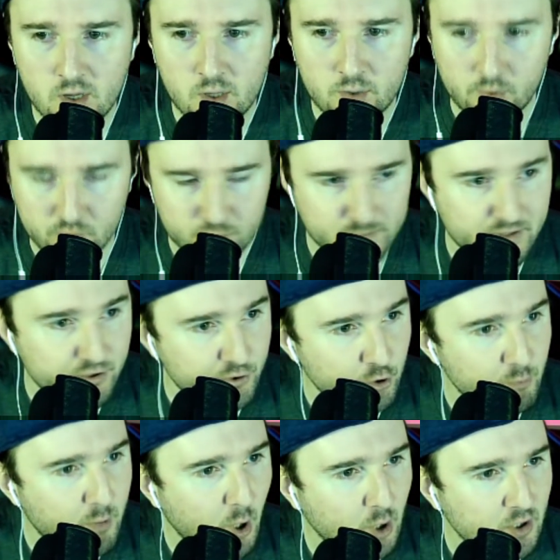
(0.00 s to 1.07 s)
Those will be the two
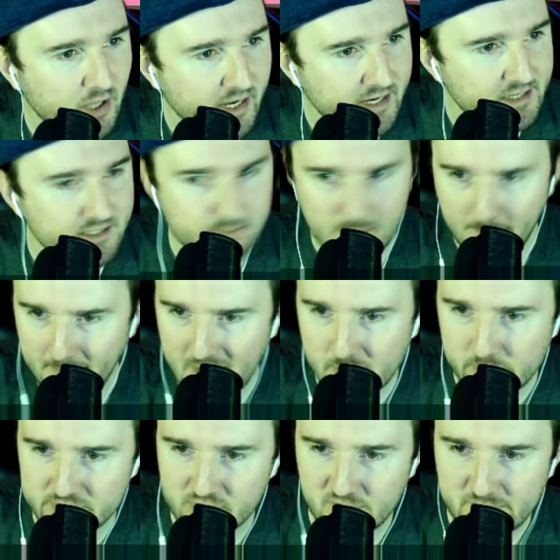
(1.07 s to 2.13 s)
parlays. My main
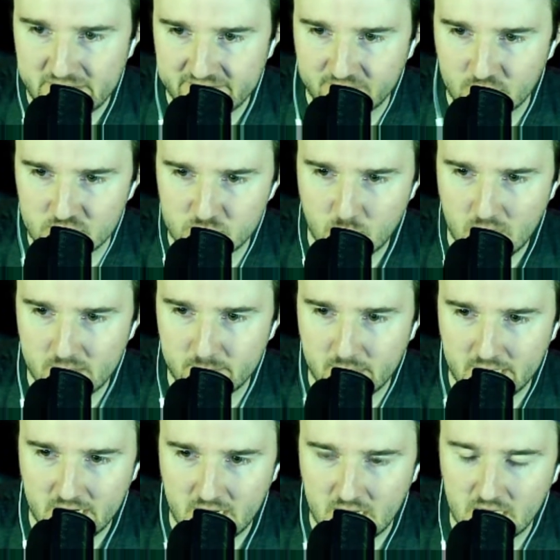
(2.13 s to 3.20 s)
one's going to be the first one,
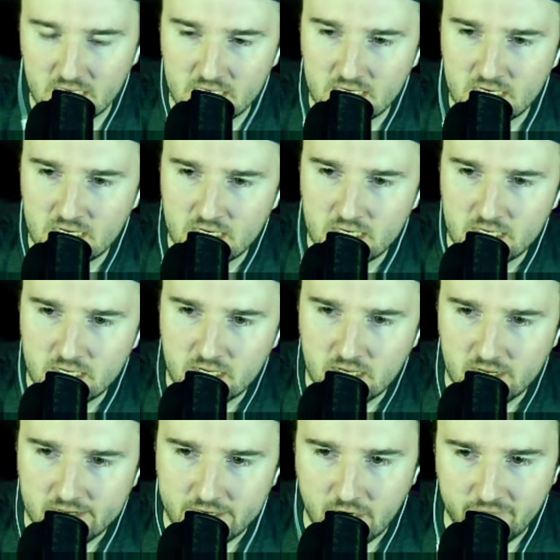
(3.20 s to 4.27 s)
but
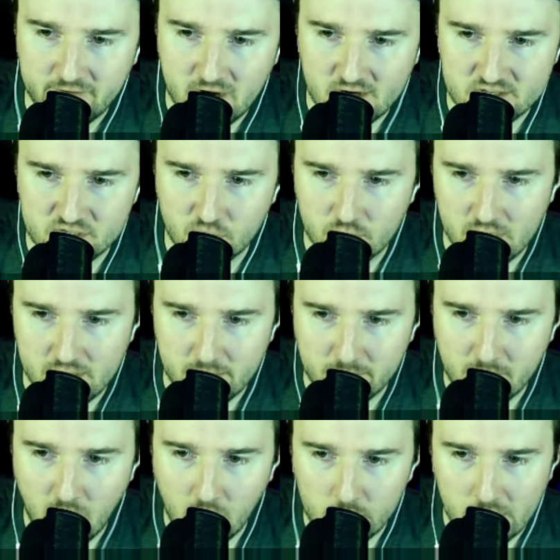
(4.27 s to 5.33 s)
if you're not sold on the
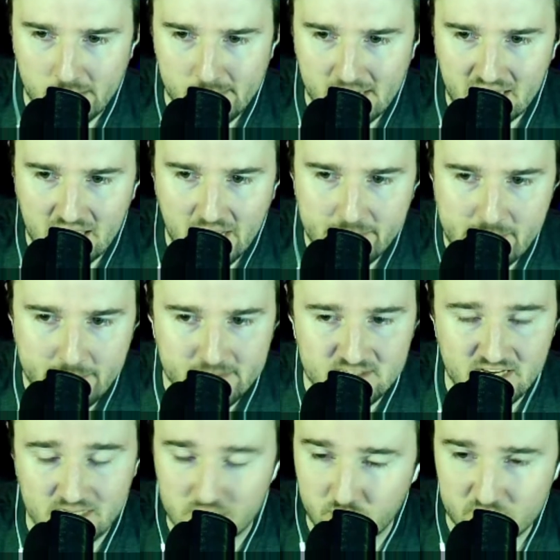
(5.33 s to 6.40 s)
Colorado money line, maybe
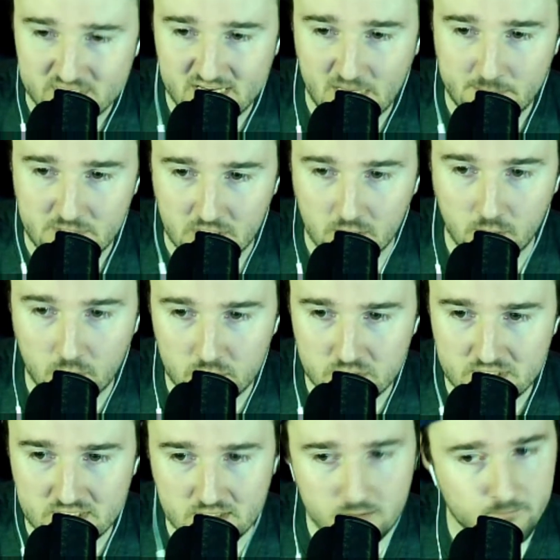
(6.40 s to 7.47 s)
St. Louis keeps it
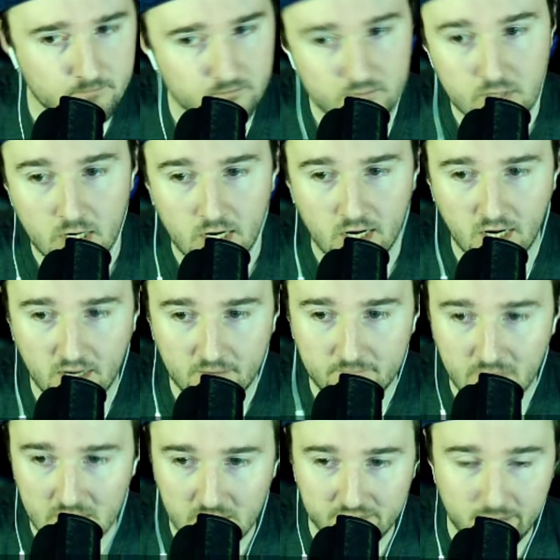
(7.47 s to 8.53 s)
close. I
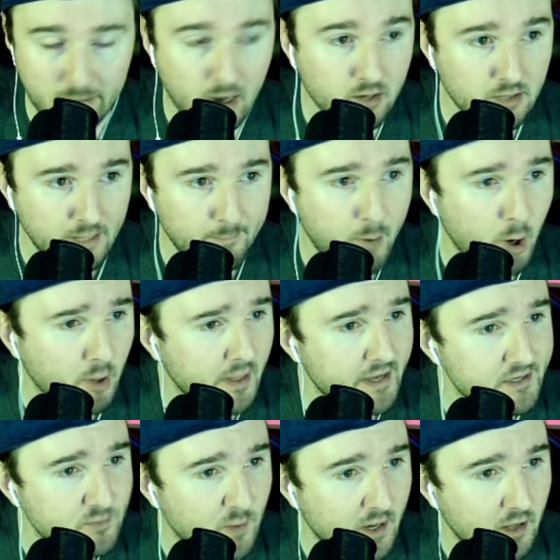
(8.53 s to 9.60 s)
love the puck line parlay
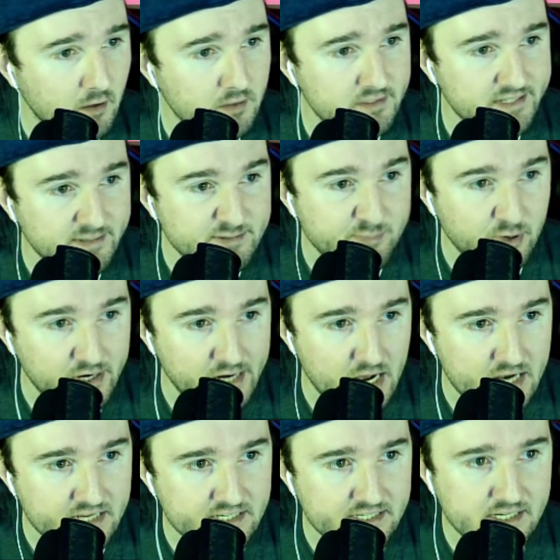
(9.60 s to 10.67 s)
as well. Seems pretty
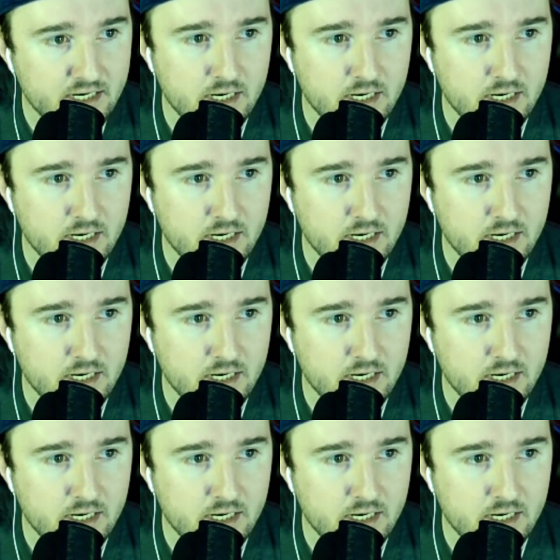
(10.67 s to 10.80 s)
nice.